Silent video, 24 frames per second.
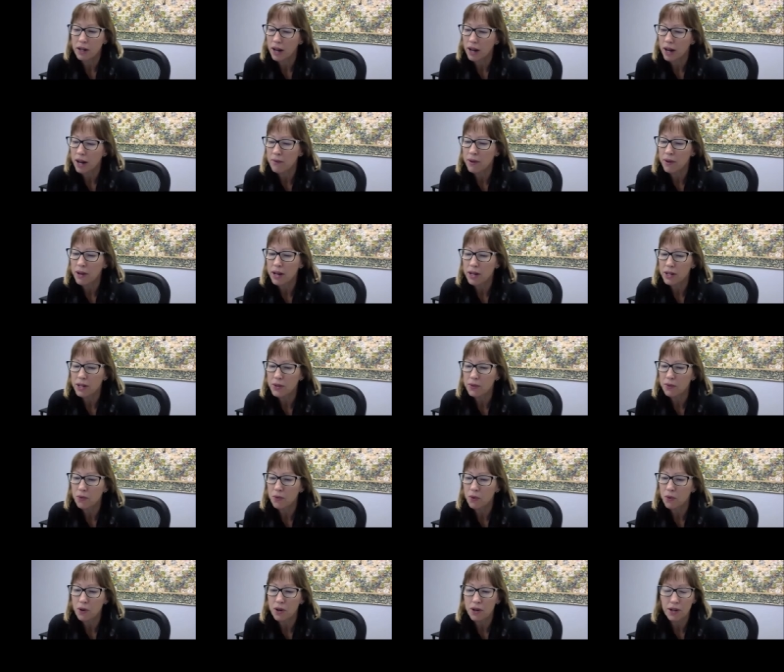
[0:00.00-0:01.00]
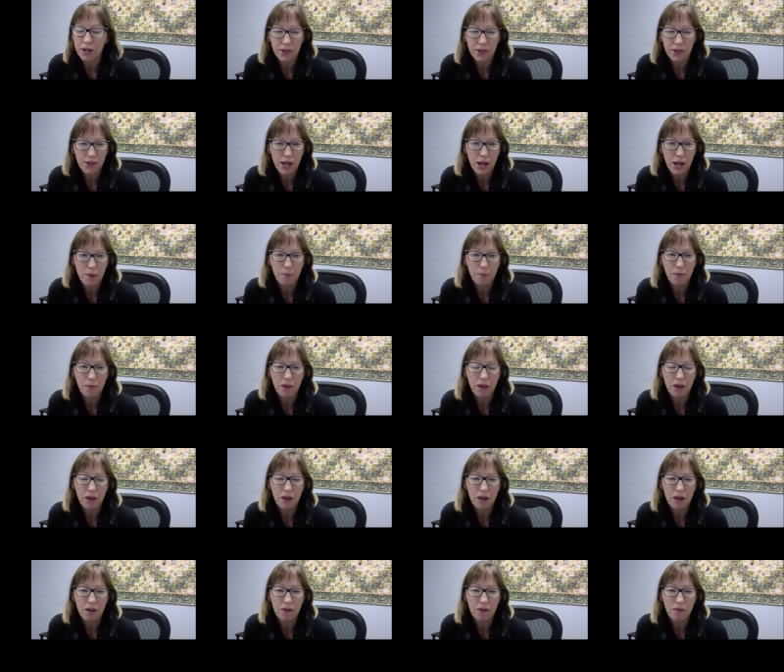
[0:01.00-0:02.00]
I've asked for an example
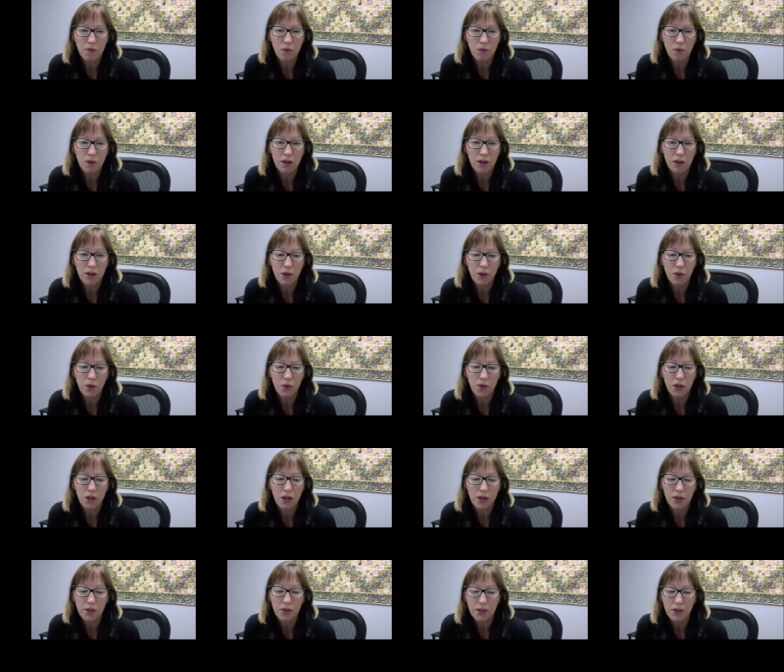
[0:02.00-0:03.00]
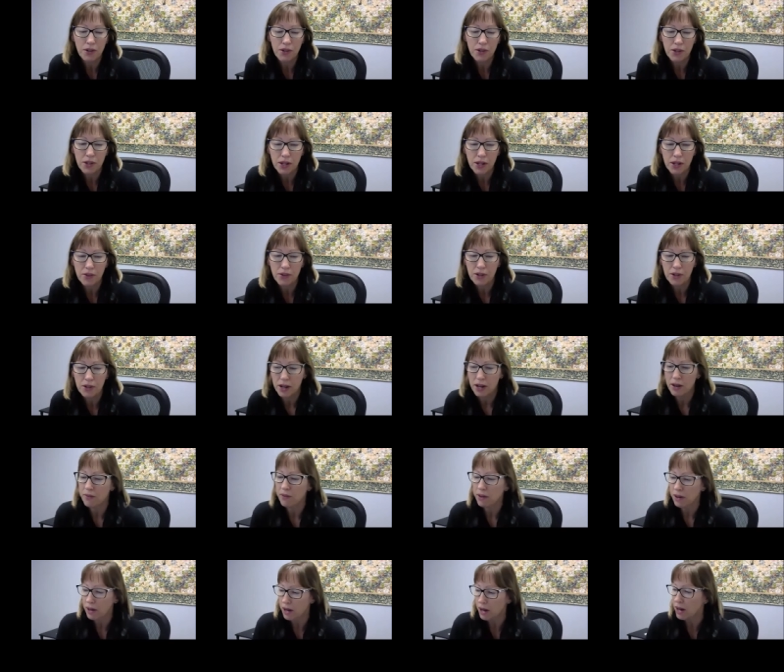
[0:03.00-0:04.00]
of what UT Austin sends, and I
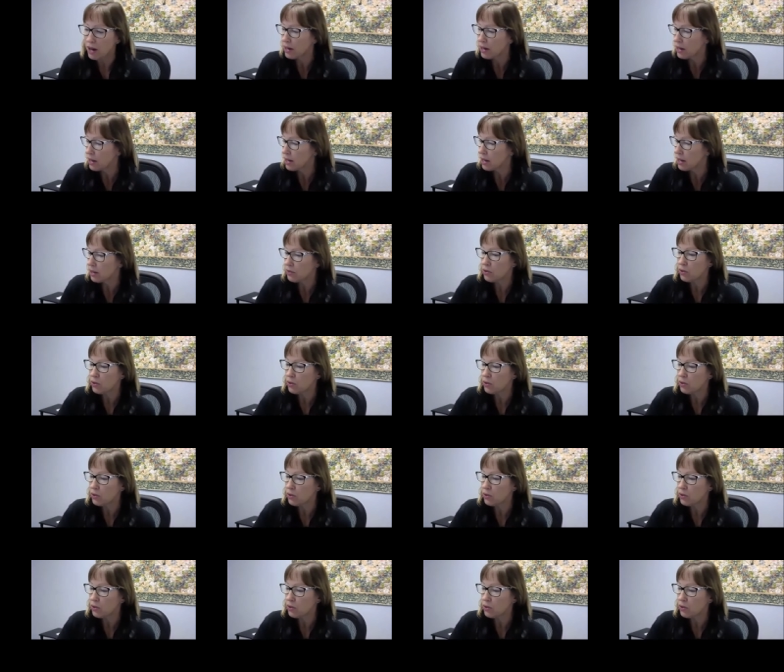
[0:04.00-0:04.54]
haven't gotten it yet.